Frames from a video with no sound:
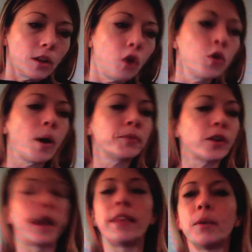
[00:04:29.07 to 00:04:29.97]
Oh no, I'm
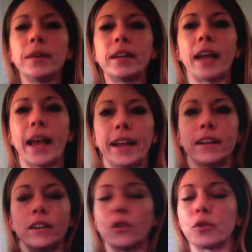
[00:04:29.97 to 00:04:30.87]
sorry. And then we did 8.
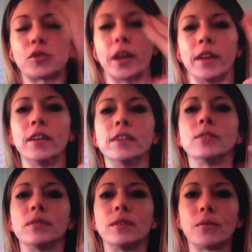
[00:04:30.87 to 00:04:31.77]
No, sorry.
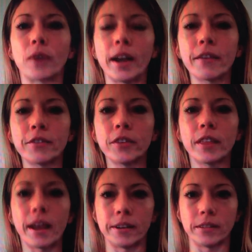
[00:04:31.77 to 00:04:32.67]
Right after
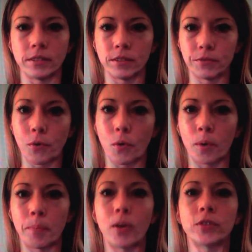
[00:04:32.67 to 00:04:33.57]
that
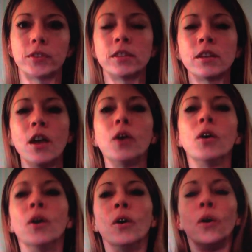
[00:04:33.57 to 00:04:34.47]
4 pulses,
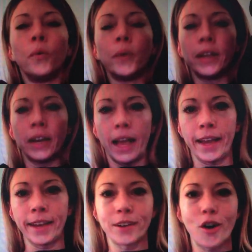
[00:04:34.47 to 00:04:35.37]
we did
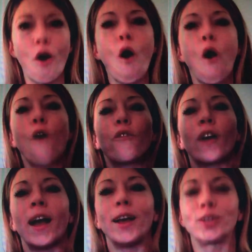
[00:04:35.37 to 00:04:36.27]
8
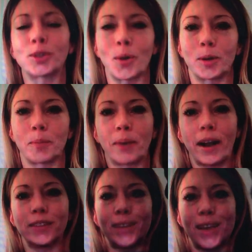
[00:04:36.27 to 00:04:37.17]
overhead shoulder
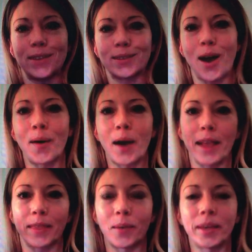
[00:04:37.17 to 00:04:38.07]
presses. All
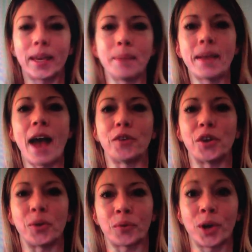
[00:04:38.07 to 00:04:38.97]
right, then we came down,
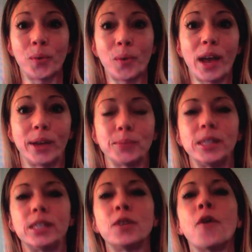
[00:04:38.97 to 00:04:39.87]
and right away
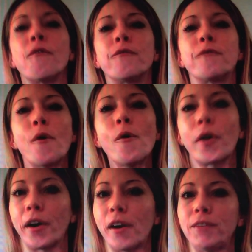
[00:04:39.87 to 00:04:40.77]
we did
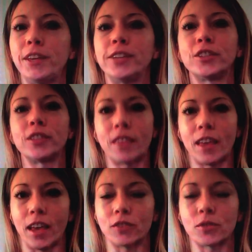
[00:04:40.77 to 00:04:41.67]
4 of each
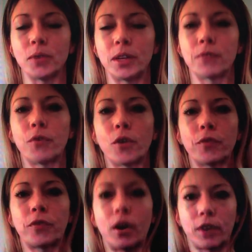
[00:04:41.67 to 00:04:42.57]
thing. So we did 4
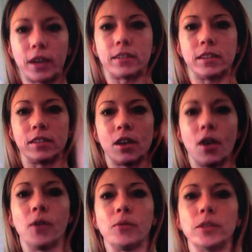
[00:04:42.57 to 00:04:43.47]
front raises,
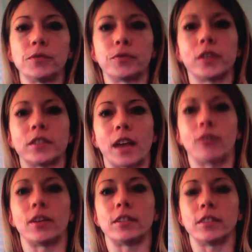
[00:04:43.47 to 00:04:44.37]
we did 4
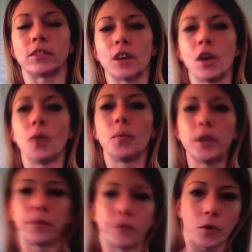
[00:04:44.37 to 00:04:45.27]
side raises, we
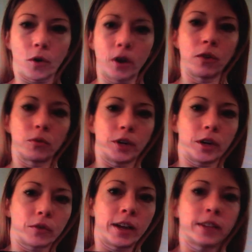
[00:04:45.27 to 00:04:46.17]
did 4
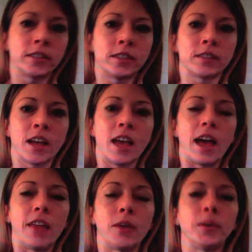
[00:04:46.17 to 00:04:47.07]
rear raises,
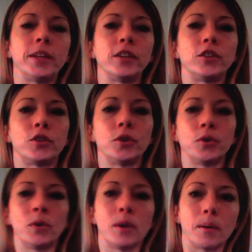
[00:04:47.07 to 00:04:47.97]
and then we did
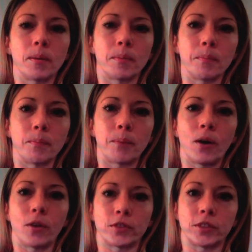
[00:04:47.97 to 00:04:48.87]
2
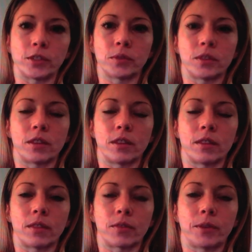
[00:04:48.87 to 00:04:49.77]
pulses with
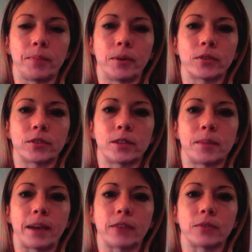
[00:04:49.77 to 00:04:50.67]
3 pulses to the back.